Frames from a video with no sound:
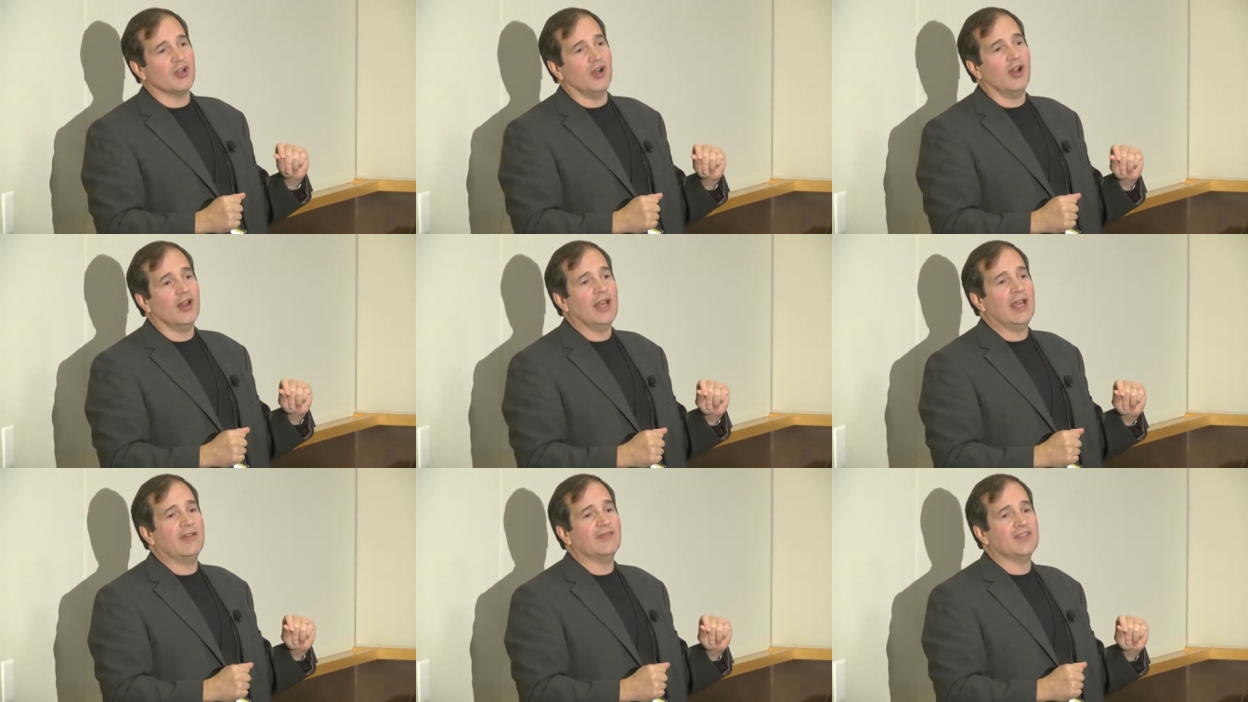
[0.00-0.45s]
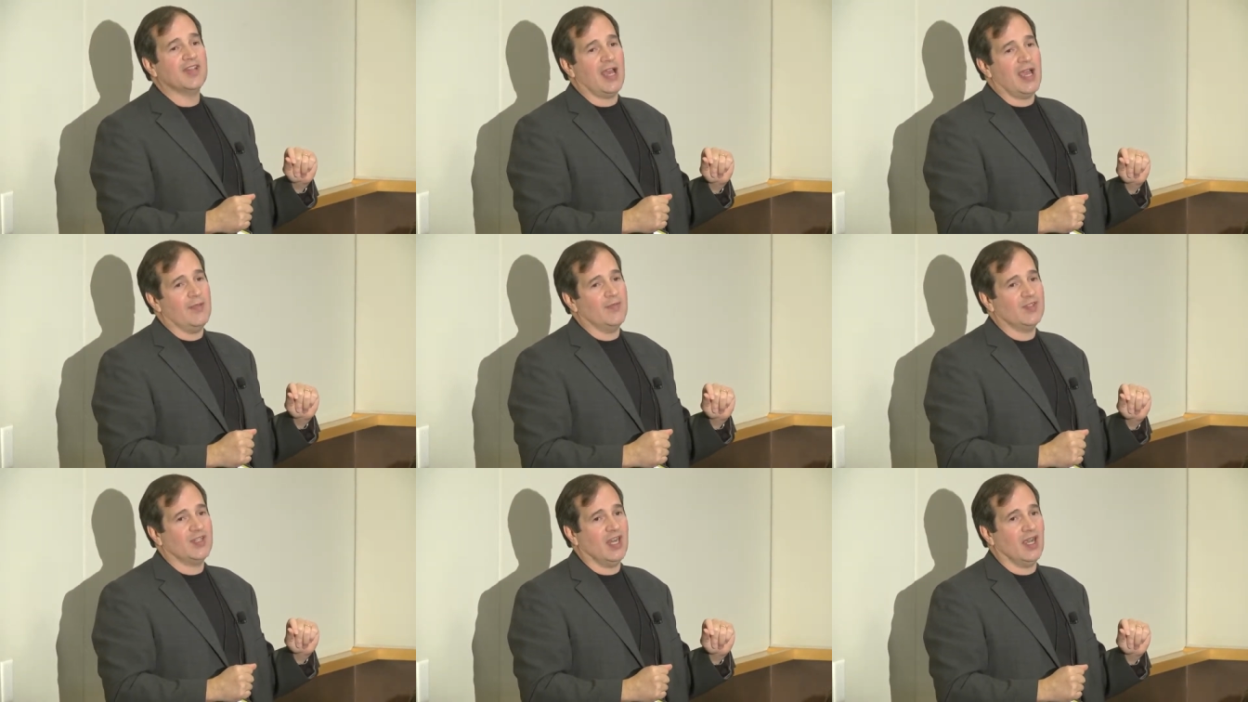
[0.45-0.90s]
all have
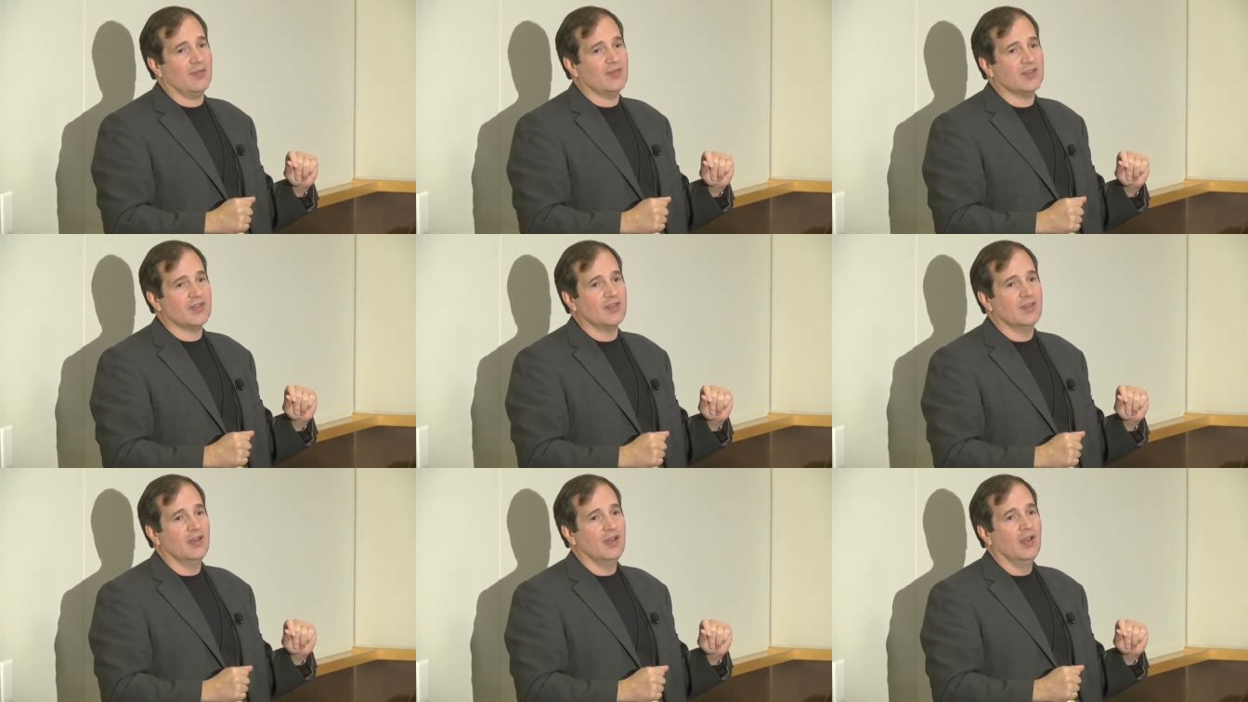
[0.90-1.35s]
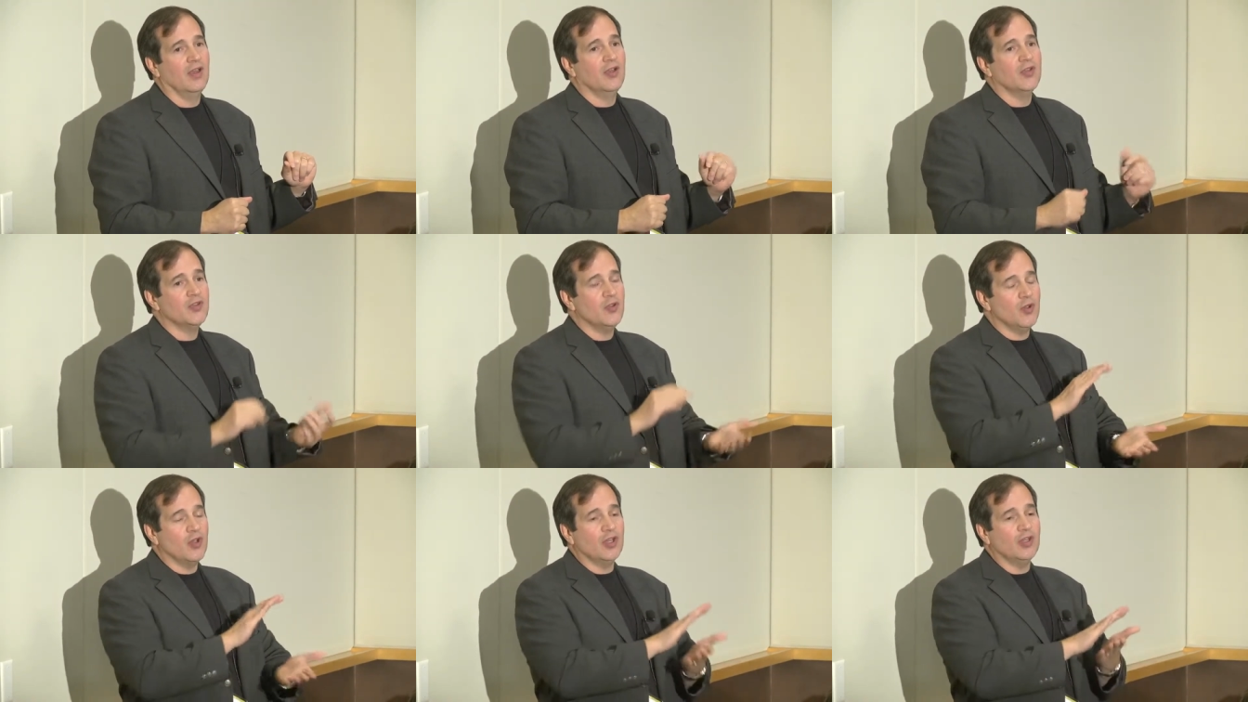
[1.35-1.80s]
timestamps.
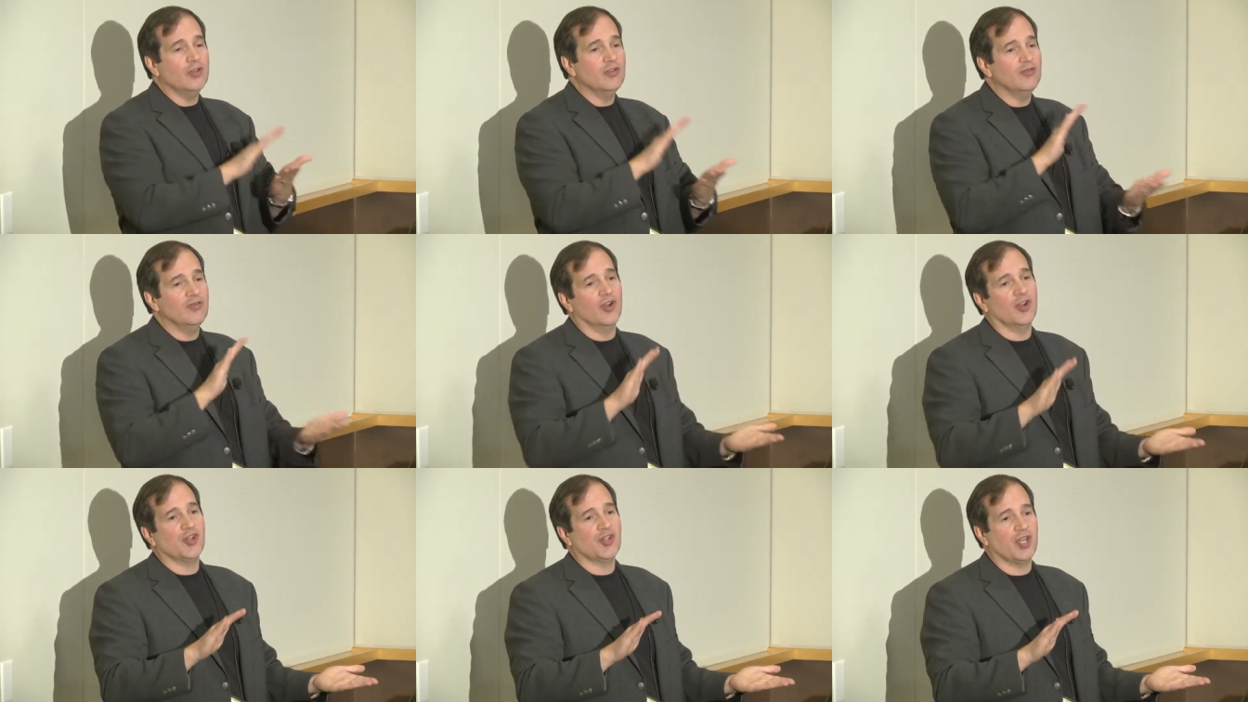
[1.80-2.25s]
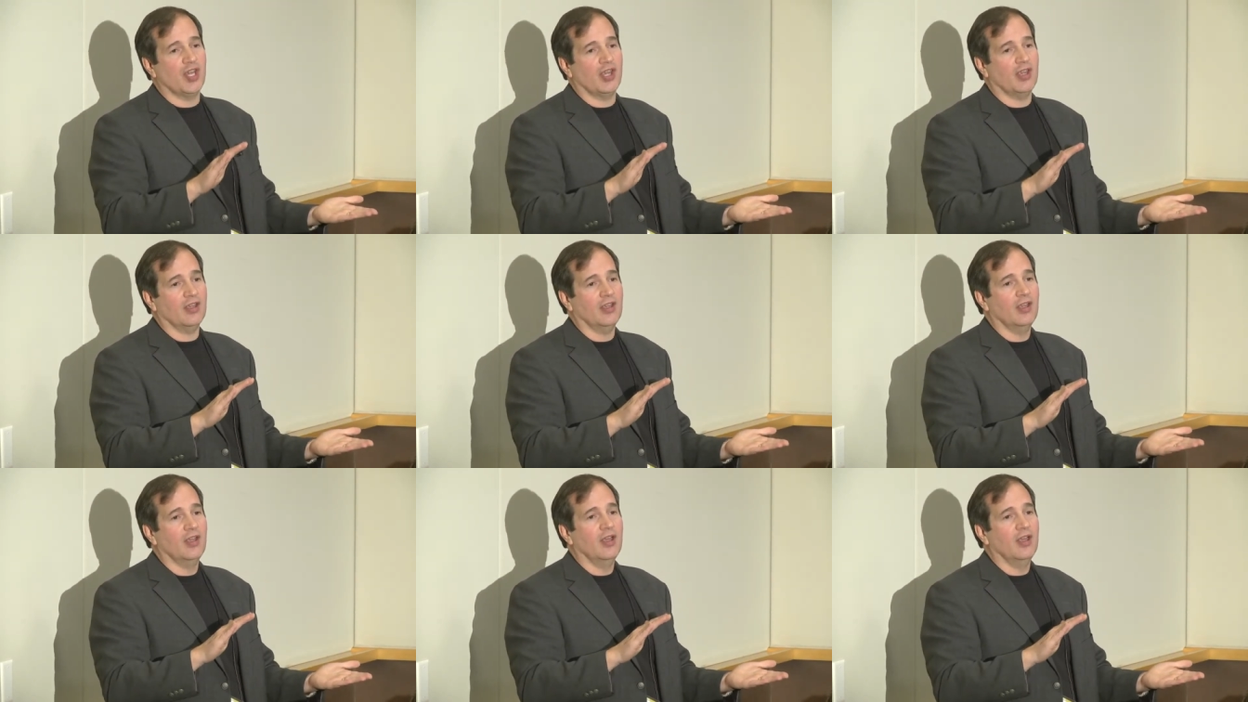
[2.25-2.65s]
So you can do versioning.